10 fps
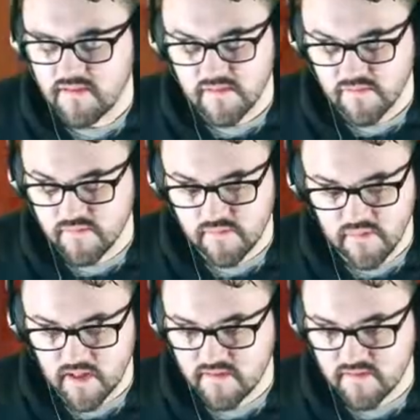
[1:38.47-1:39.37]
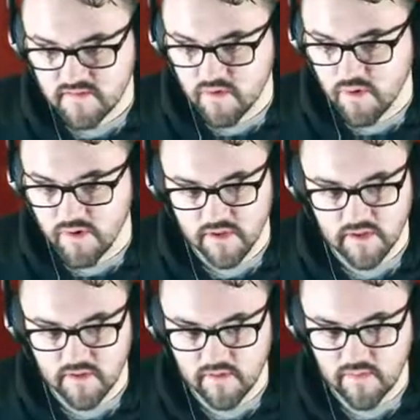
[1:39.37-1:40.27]
just corny,
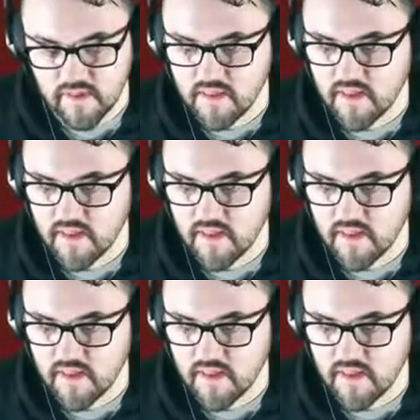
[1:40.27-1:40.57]
dude. What the